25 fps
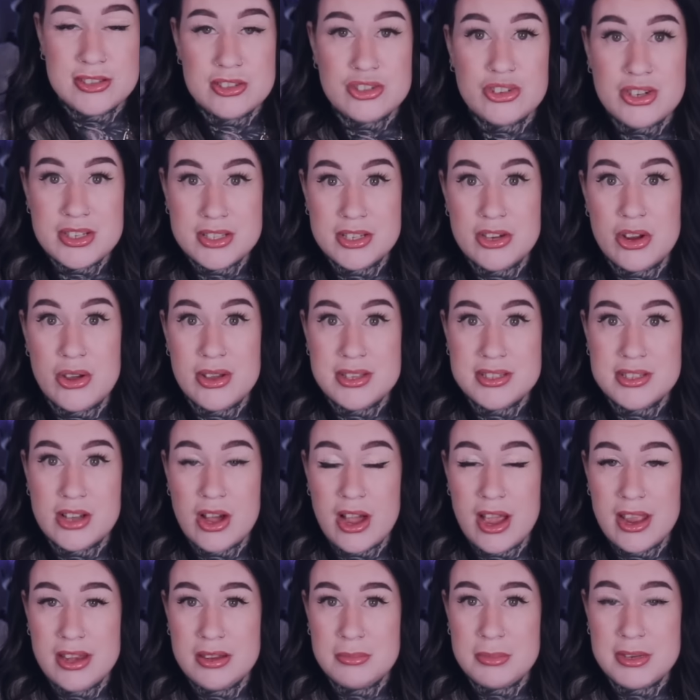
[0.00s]
Teresa noticed that
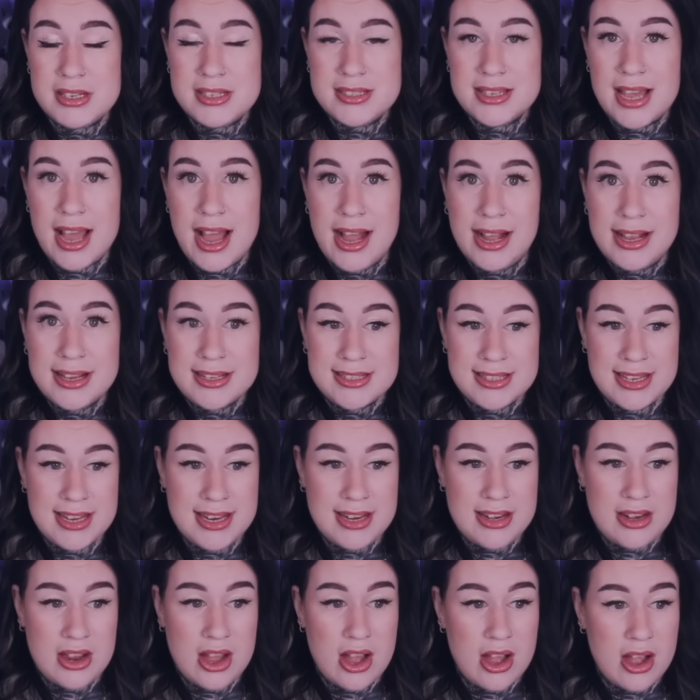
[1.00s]
I had been tagged
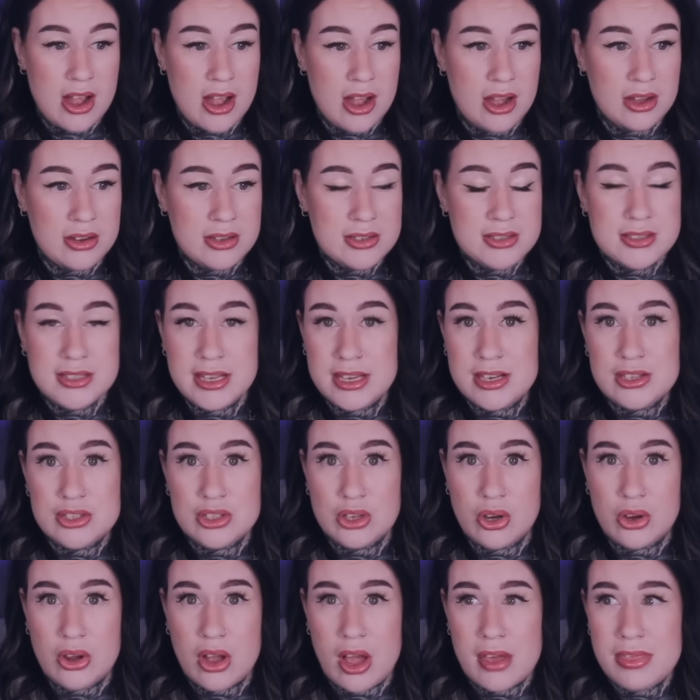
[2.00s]
in her
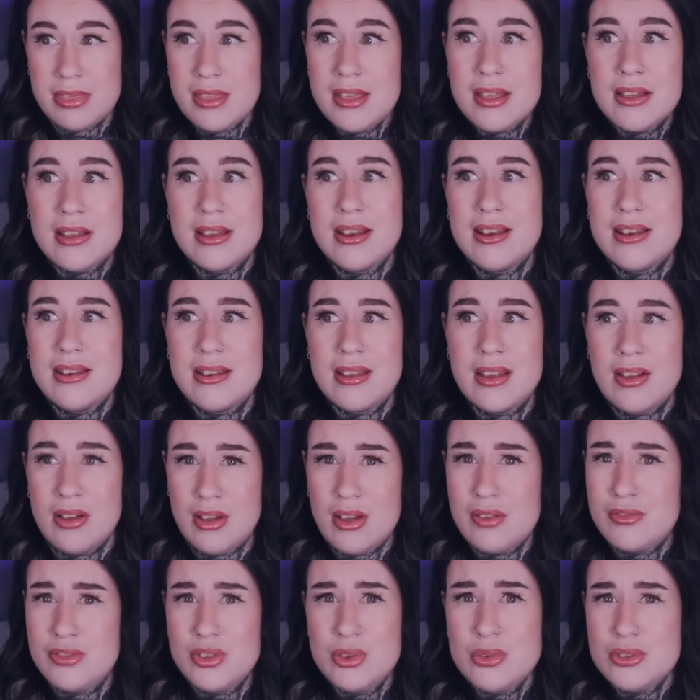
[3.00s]
TikTok, I think a,
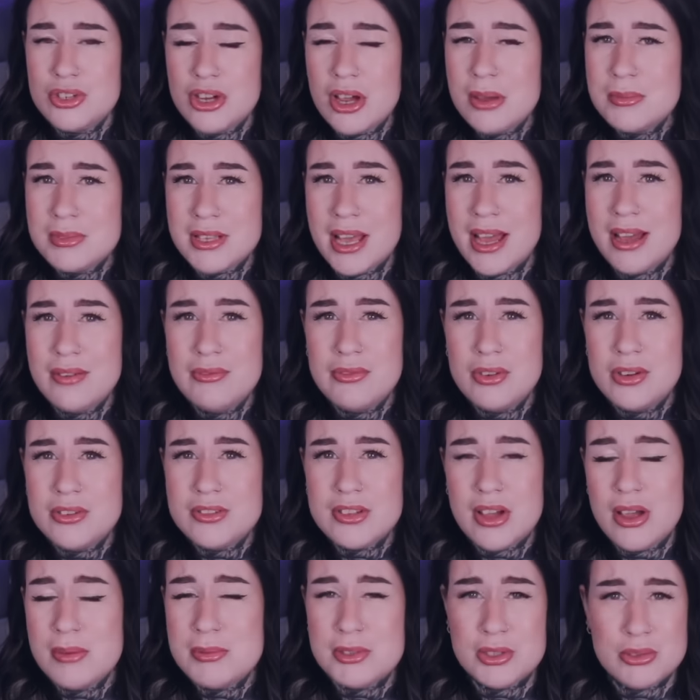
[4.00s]
a few times, a handful of
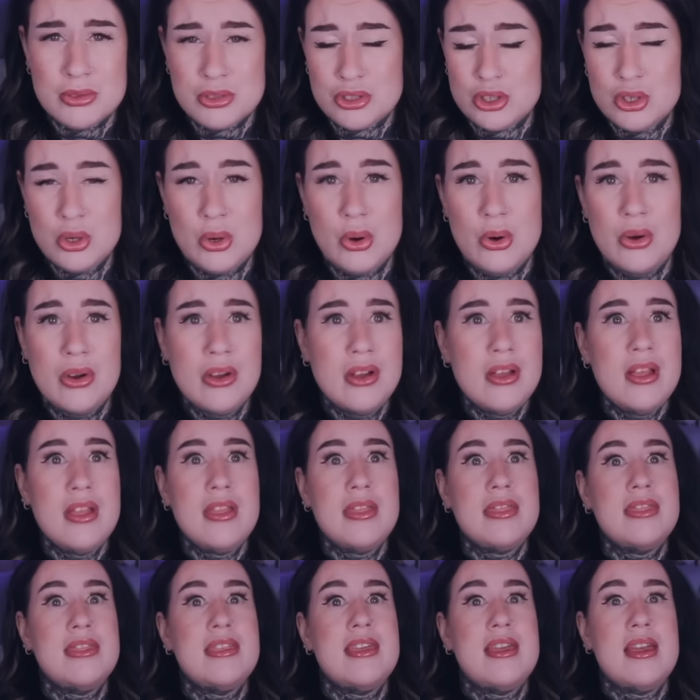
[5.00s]
times. I'm not sure
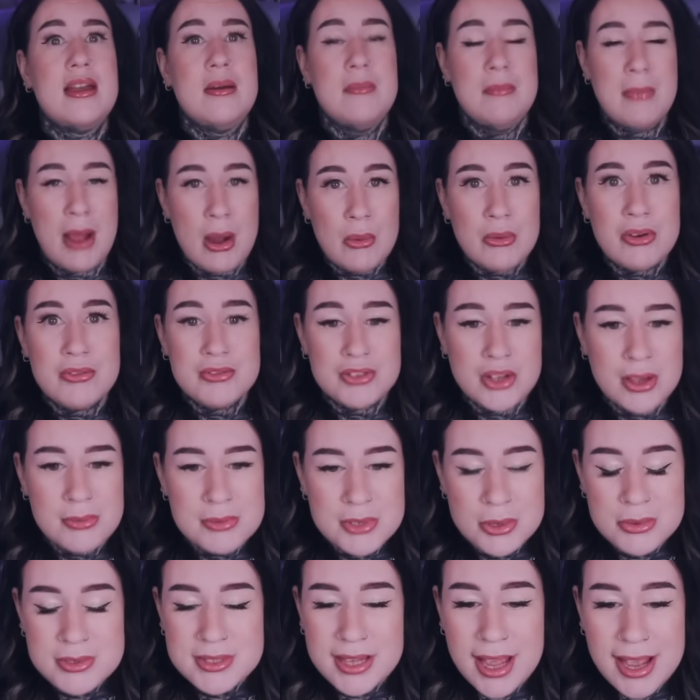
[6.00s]
the amount of times
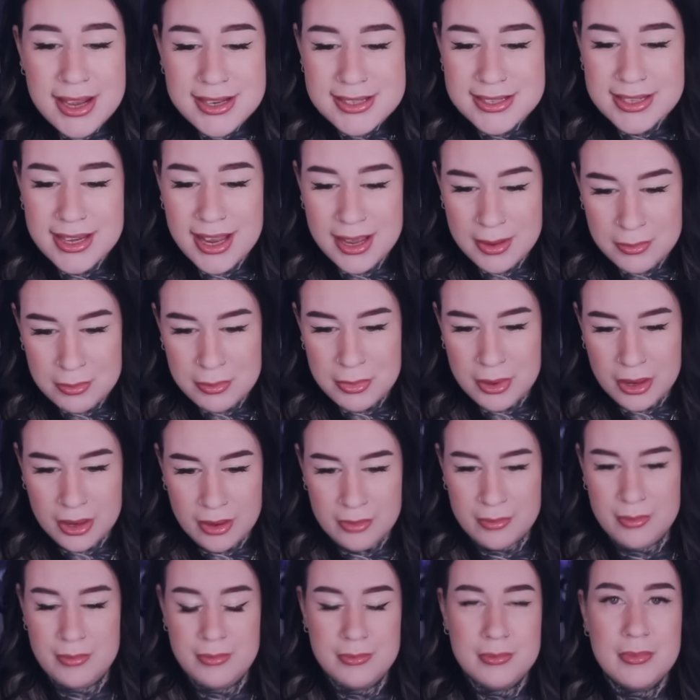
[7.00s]
I was tagged in it,
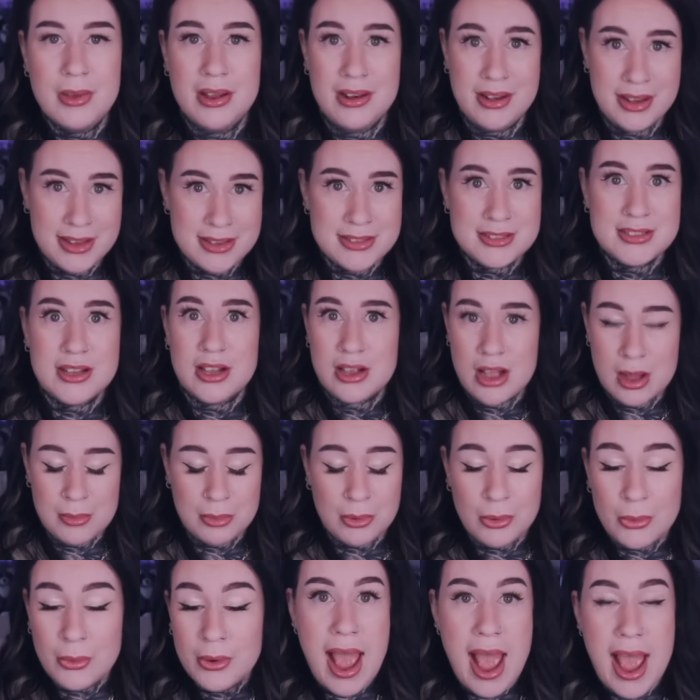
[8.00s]
but at least a
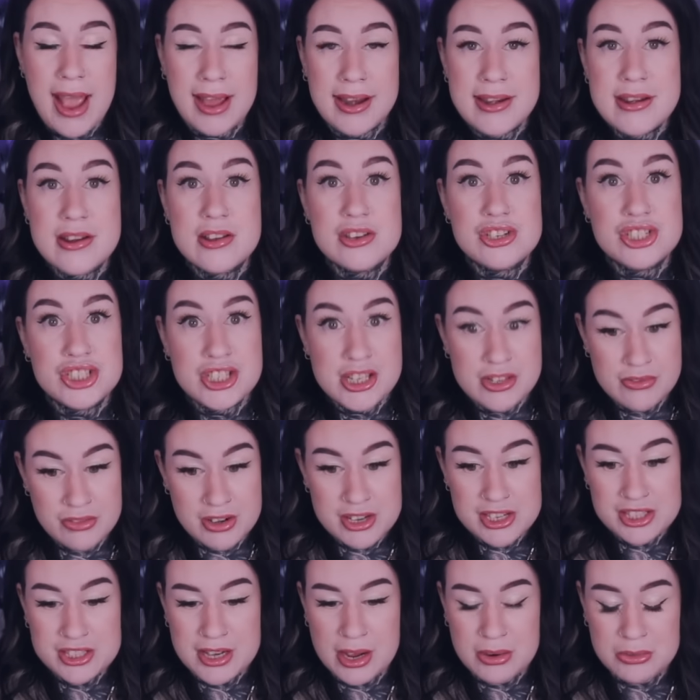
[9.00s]
couple. And she
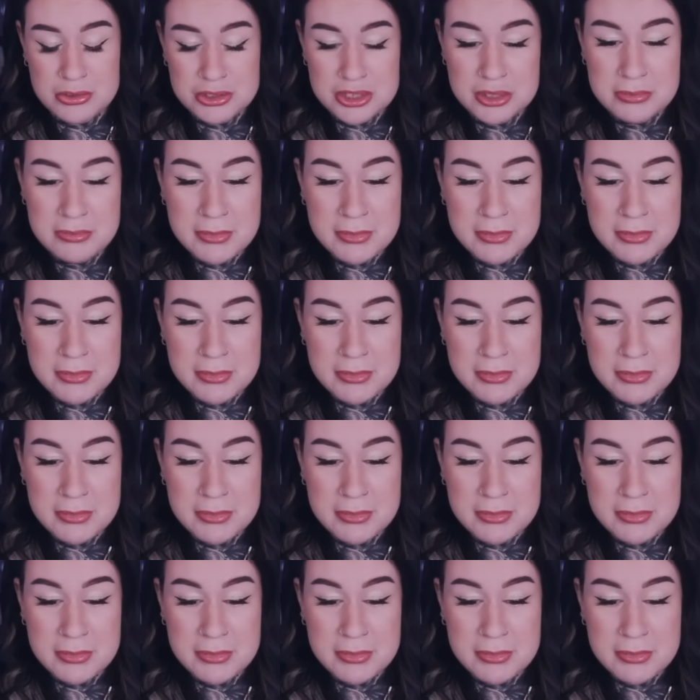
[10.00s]
reached out to